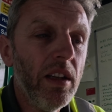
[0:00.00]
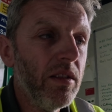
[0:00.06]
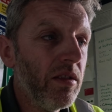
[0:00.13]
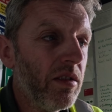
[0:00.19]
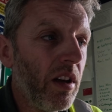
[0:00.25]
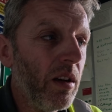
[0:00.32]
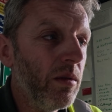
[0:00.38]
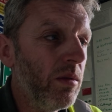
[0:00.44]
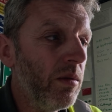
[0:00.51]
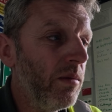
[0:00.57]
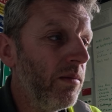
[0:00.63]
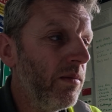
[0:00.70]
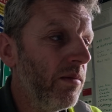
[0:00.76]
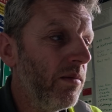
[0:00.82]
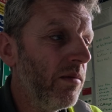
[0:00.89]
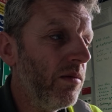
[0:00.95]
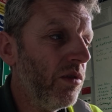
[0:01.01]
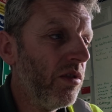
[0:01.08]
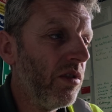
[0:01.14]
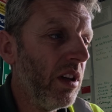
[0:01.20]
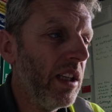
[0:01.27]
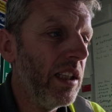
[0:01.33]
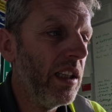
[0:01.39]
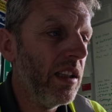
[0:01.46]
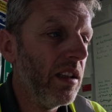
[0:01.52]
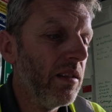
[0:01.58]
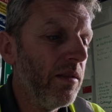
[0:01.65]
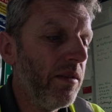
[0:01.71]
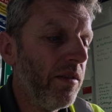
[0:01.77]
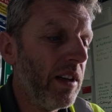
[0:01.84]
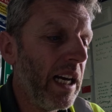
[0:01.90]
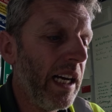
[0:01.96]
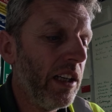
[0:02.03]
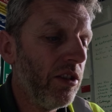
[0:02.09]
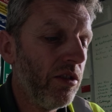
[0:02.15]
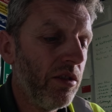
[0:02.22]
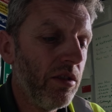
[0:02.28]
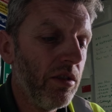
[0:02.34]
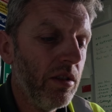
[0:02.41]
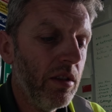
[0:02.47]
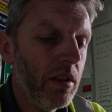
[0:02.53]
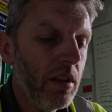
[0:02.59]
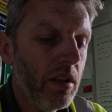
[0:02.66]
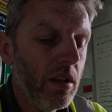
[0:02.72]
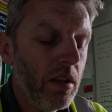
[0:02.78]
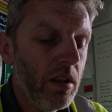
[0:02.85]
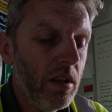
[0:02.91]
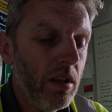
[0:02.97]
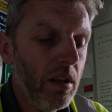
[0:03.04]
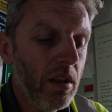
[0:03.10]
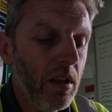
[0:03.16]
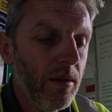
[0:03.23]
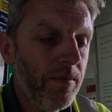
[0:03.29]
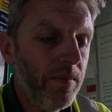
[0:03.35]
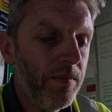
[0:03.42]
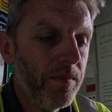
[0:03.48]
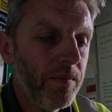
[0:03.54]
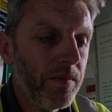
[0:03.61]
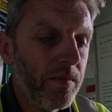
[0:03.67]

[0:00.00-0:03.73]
so sleek and flash, and